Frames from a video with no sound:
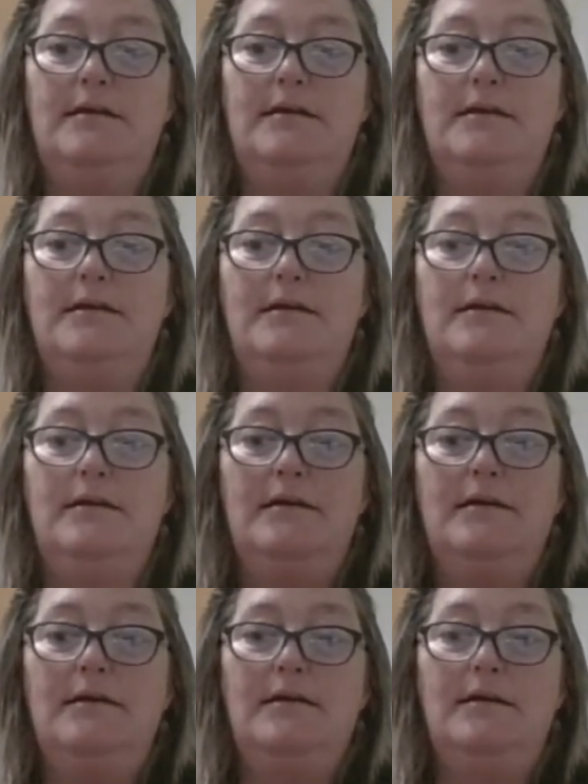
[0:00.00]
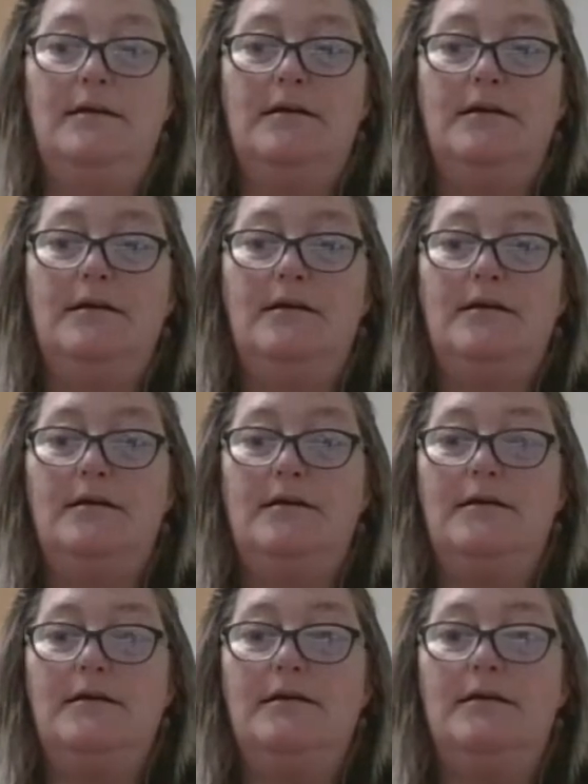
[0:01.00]

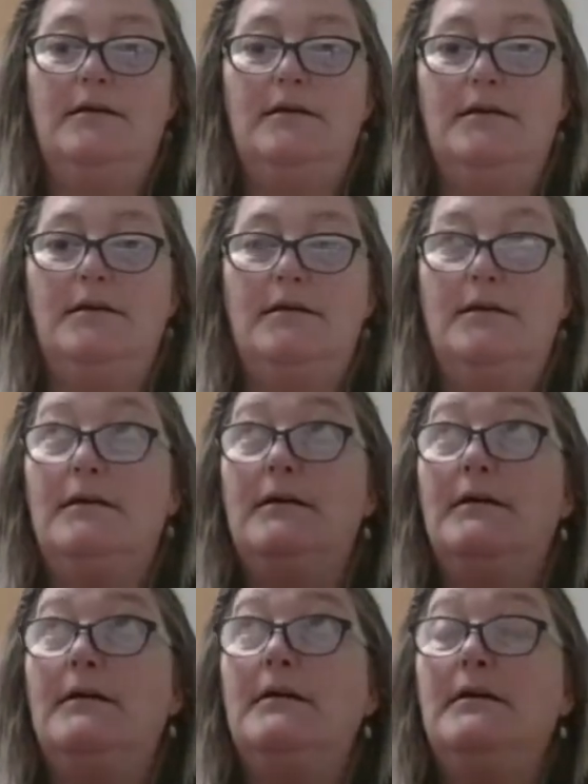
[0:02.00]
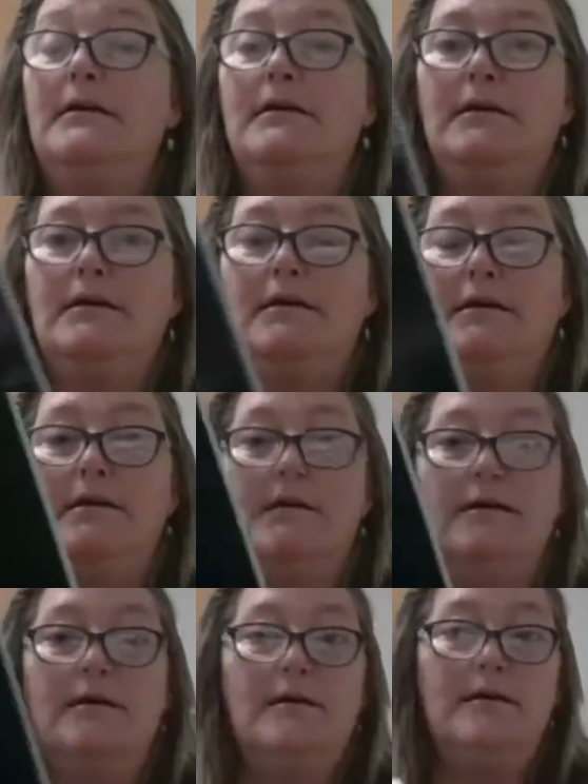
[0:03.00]

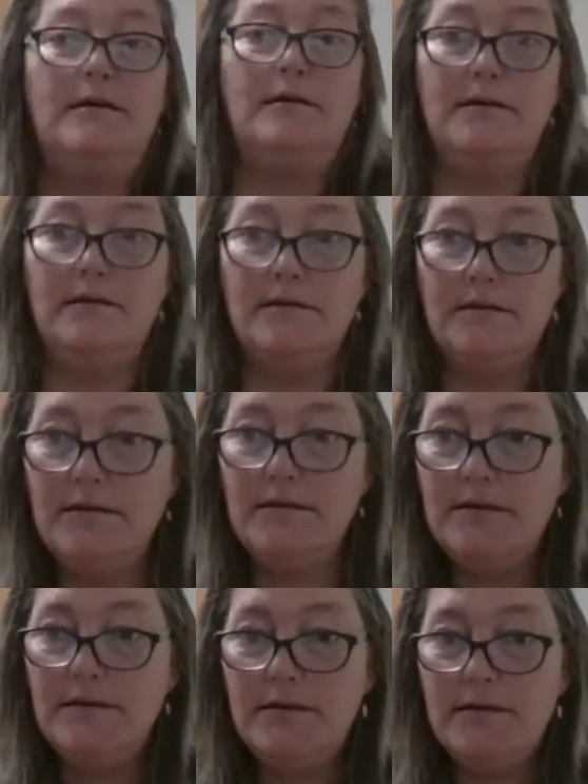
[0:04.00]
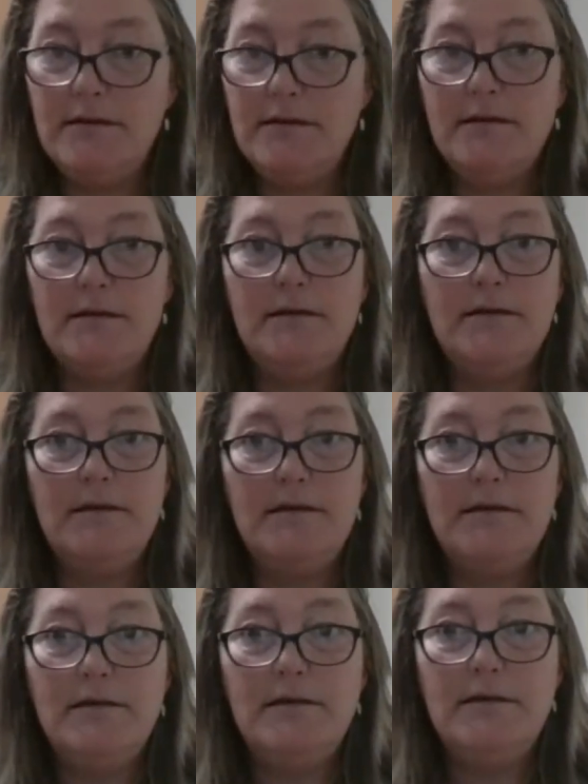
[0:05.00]

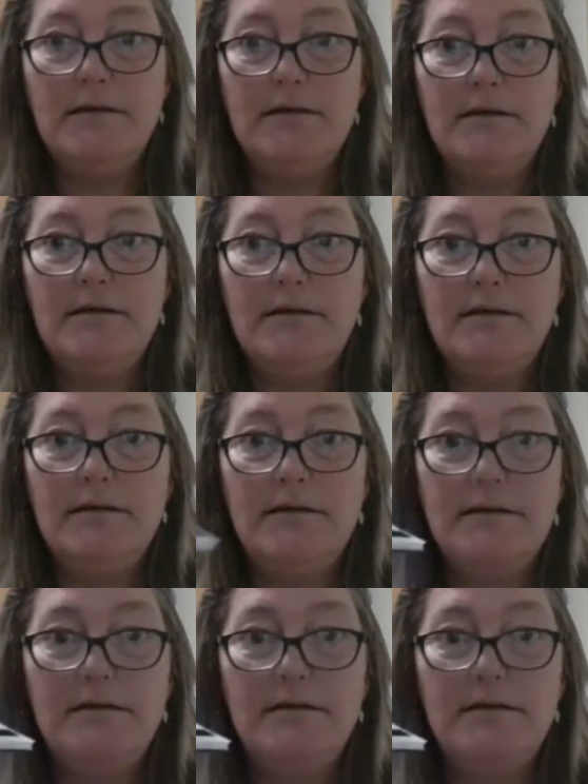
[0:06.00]
[no speech]